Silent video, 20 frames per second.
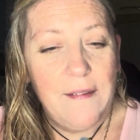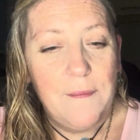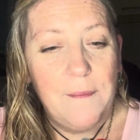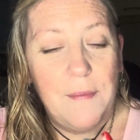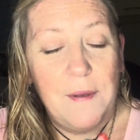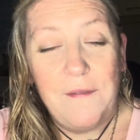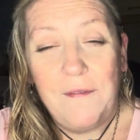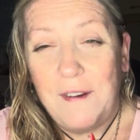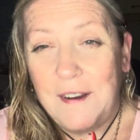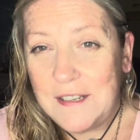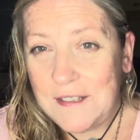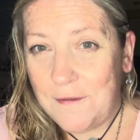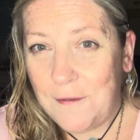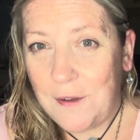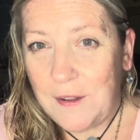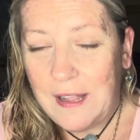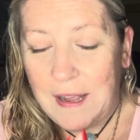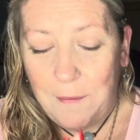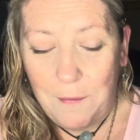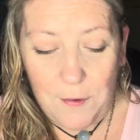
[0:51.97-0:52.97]
But first of
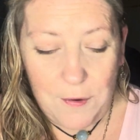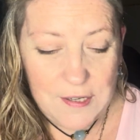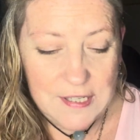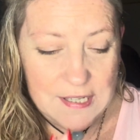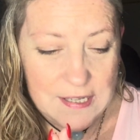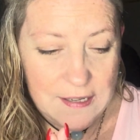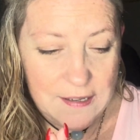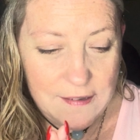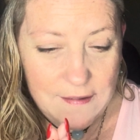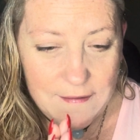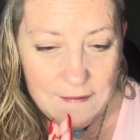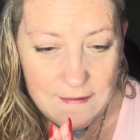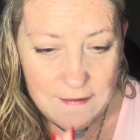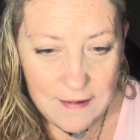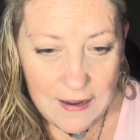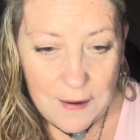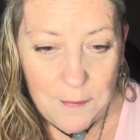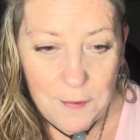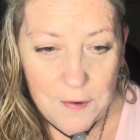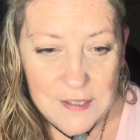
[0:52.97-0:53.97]
all, I want
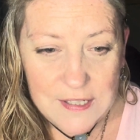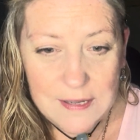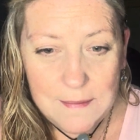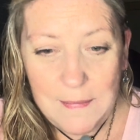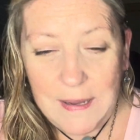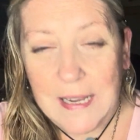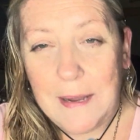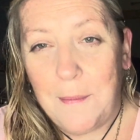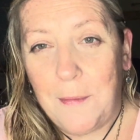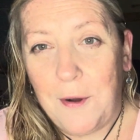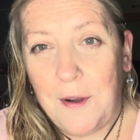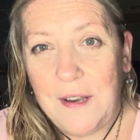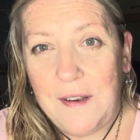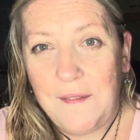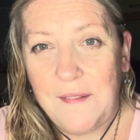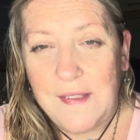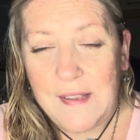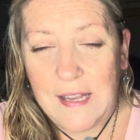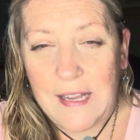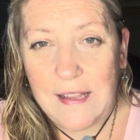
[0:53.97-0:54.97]
to make a point of
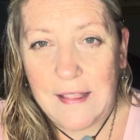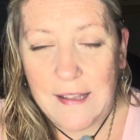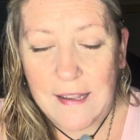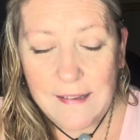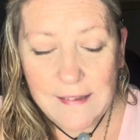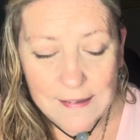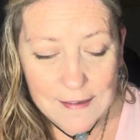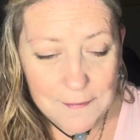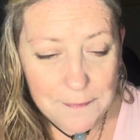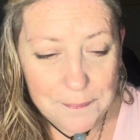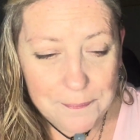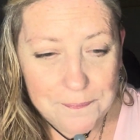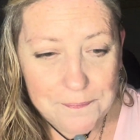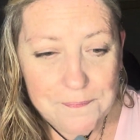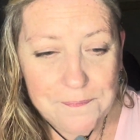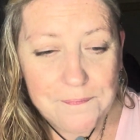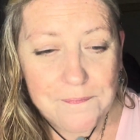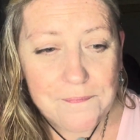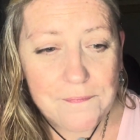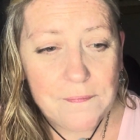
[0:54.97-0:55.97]
saying this.
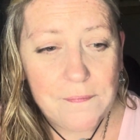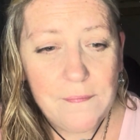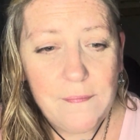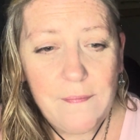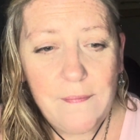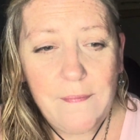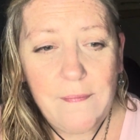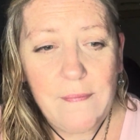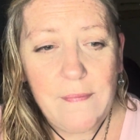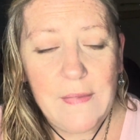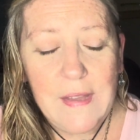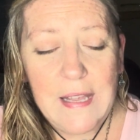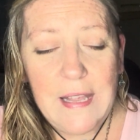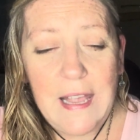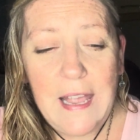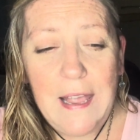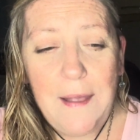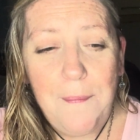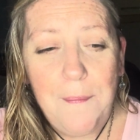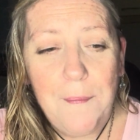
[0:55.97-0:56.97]

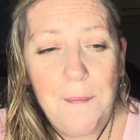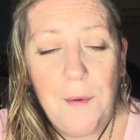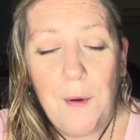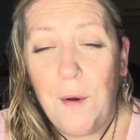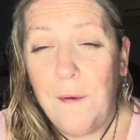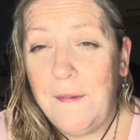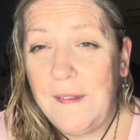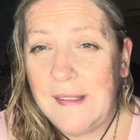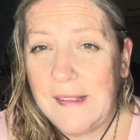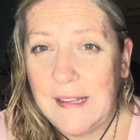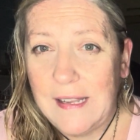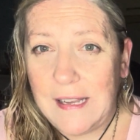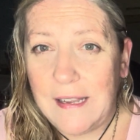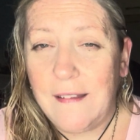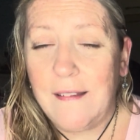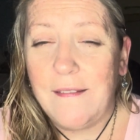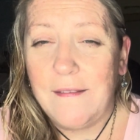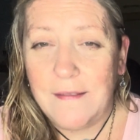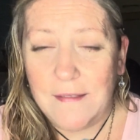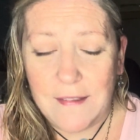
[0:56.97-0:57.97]
Obviously,
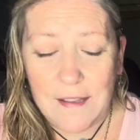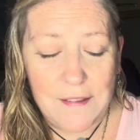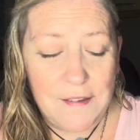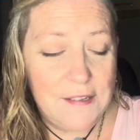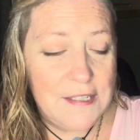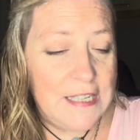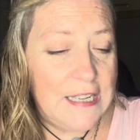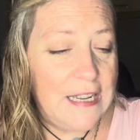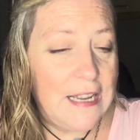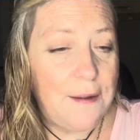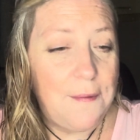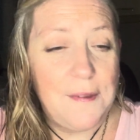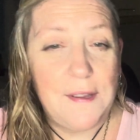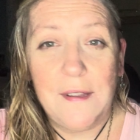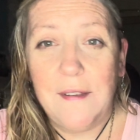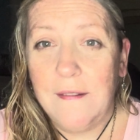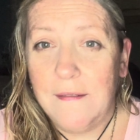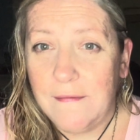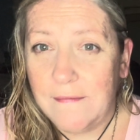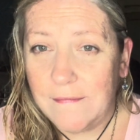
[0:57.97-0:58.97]
the other day I was
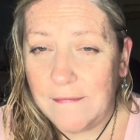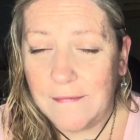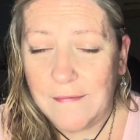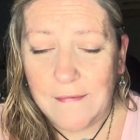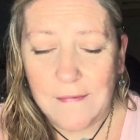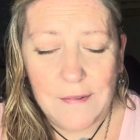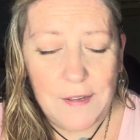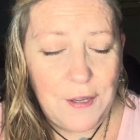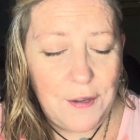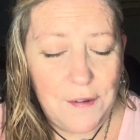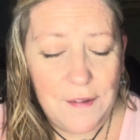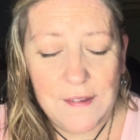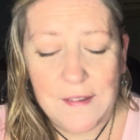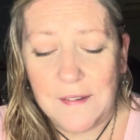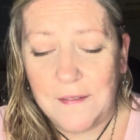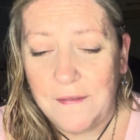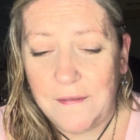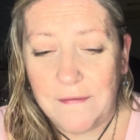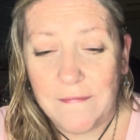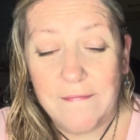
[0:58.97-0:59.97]
accused
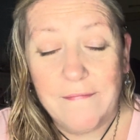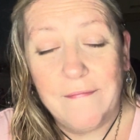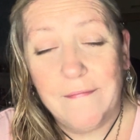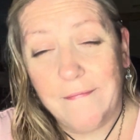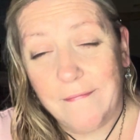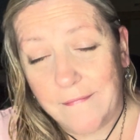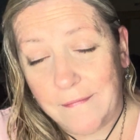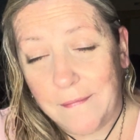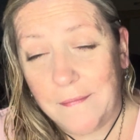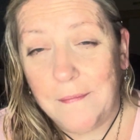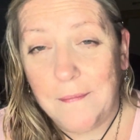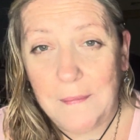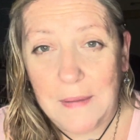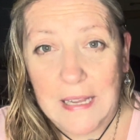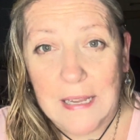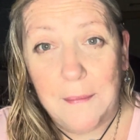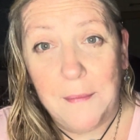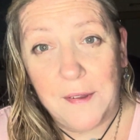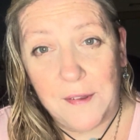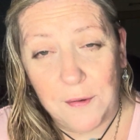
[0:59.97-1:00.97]
of
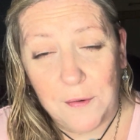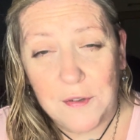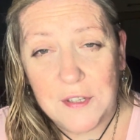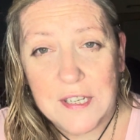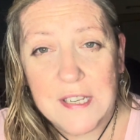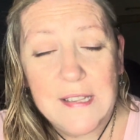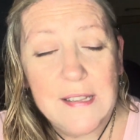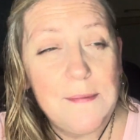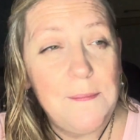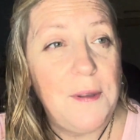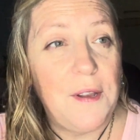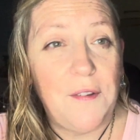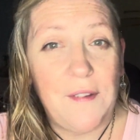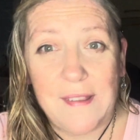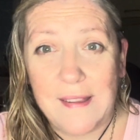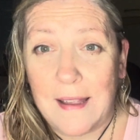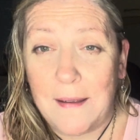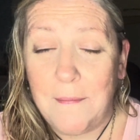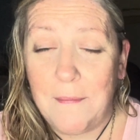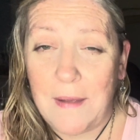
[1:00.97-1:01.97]
being a misogynist because
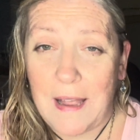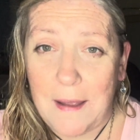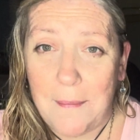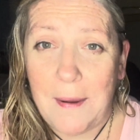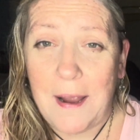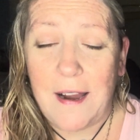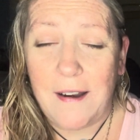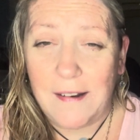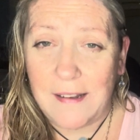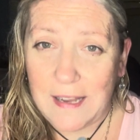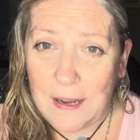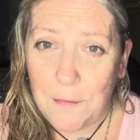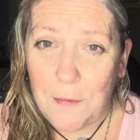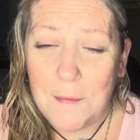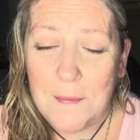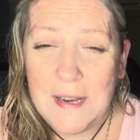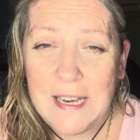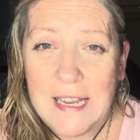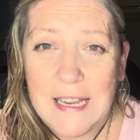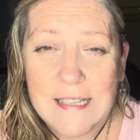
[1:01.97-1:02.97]
I'm apparently a
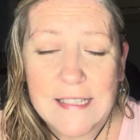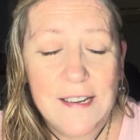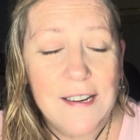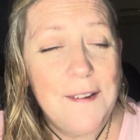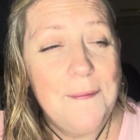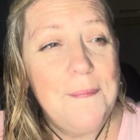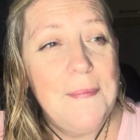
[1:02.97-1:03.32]
woman hater,